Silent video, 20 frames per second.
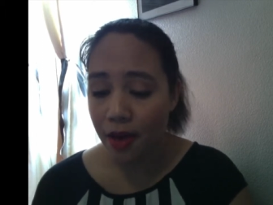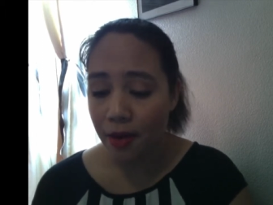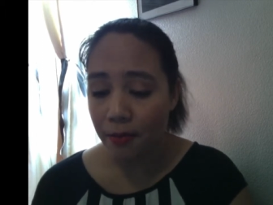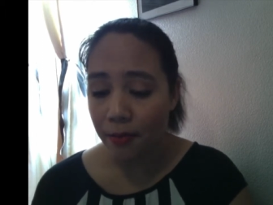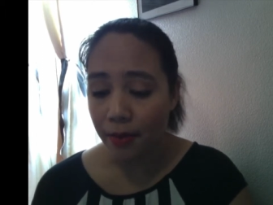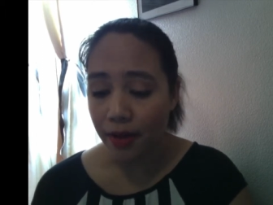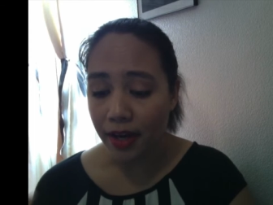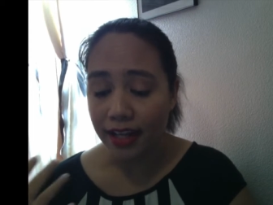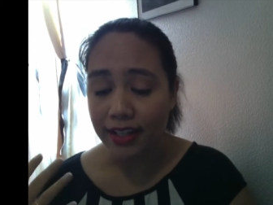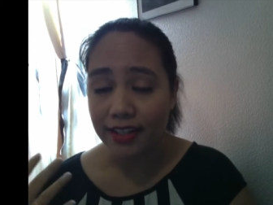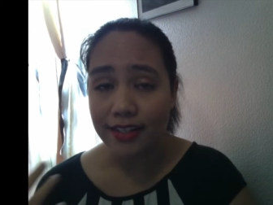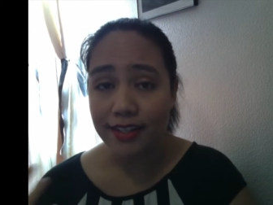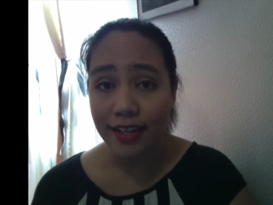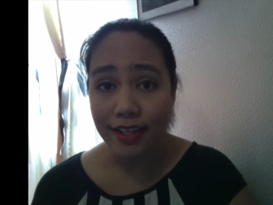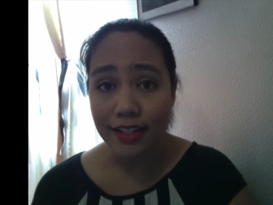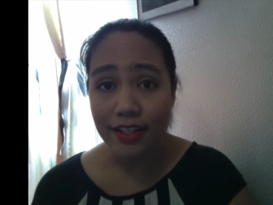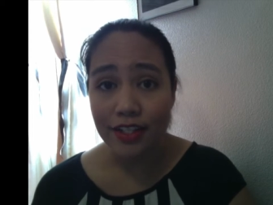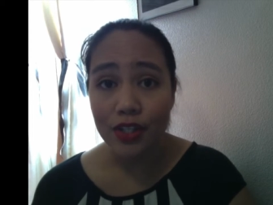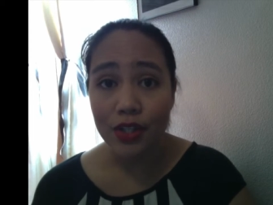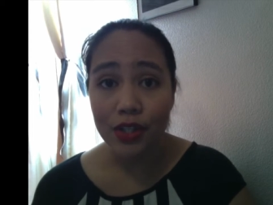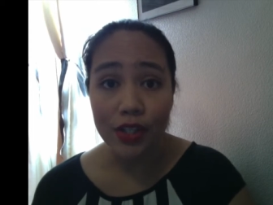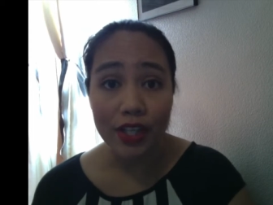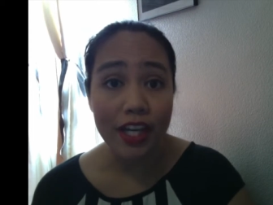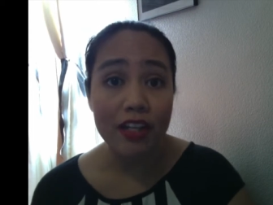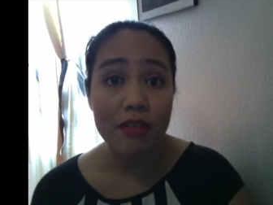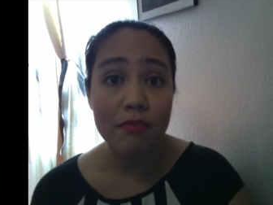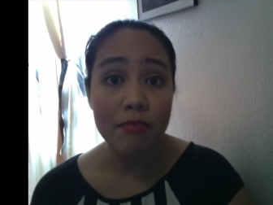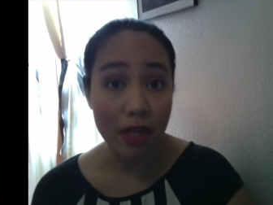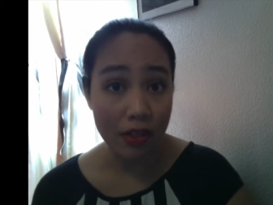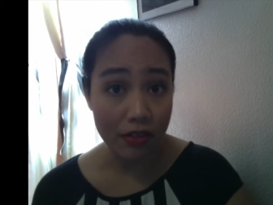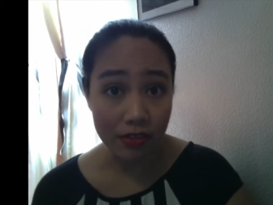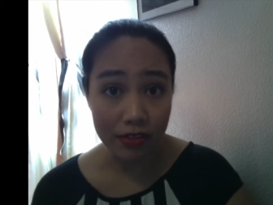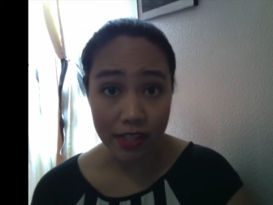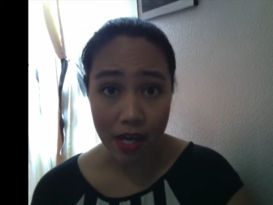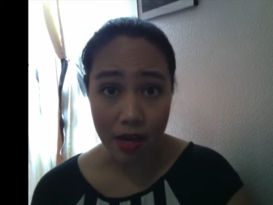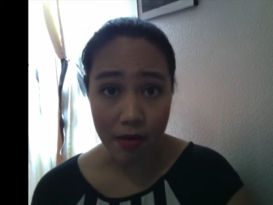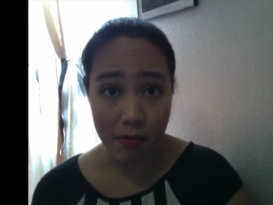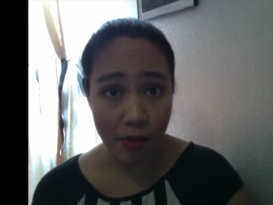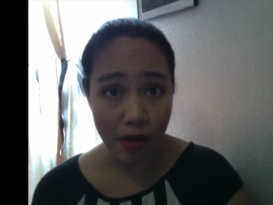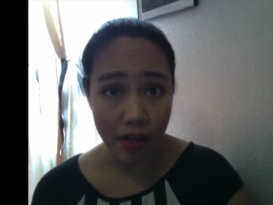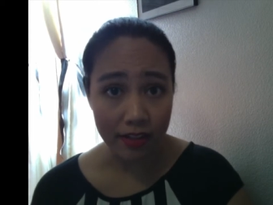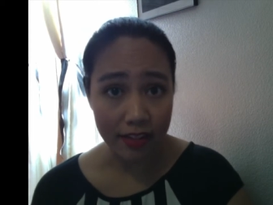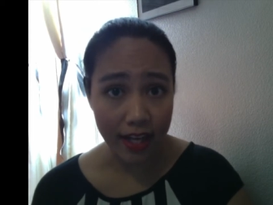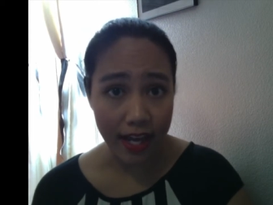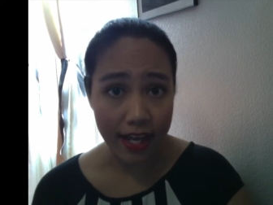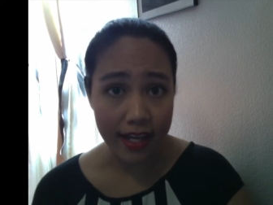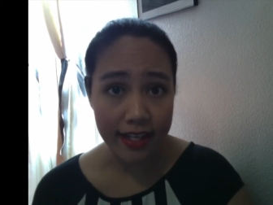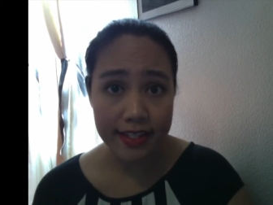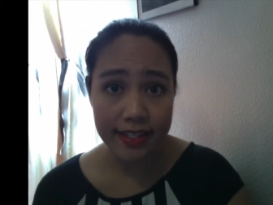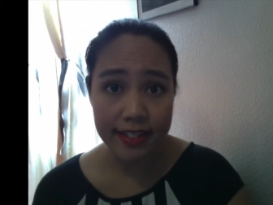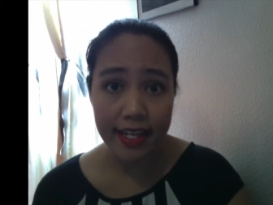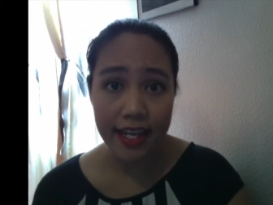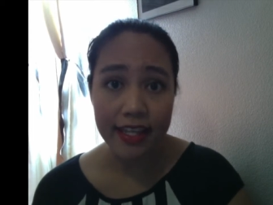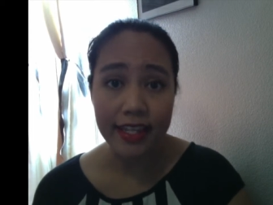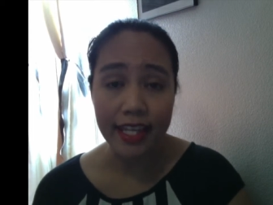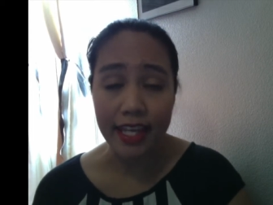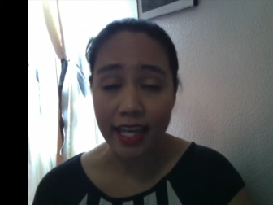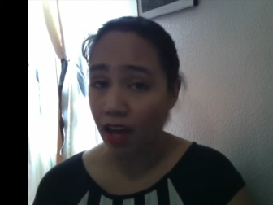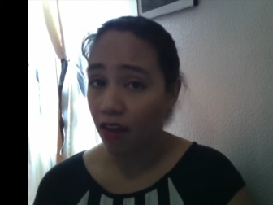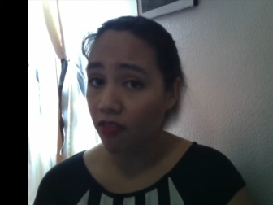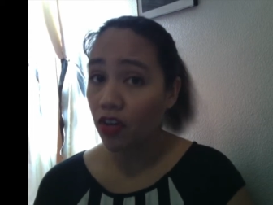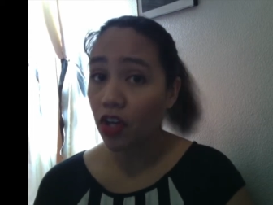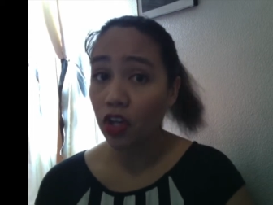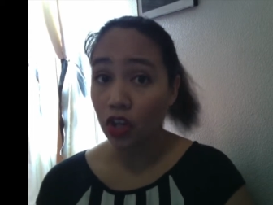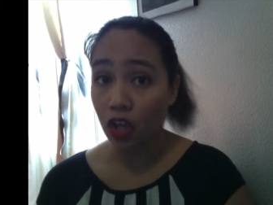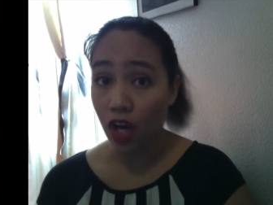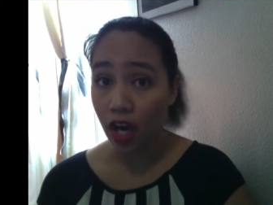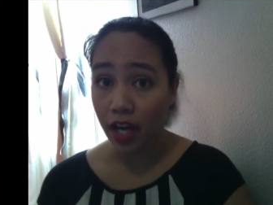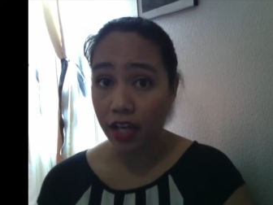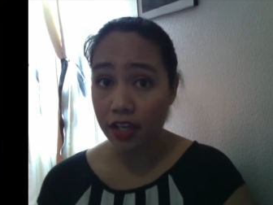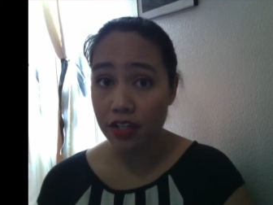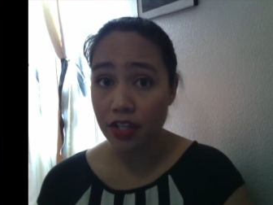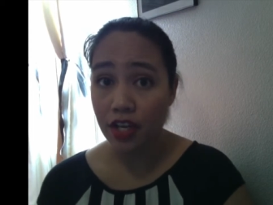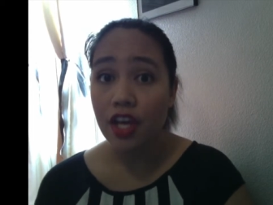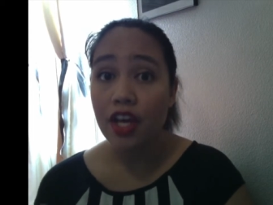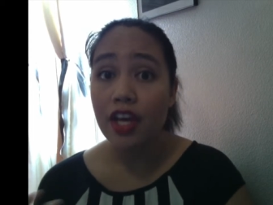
but I decided to look at a MuggleNet podcast, and they have a lot.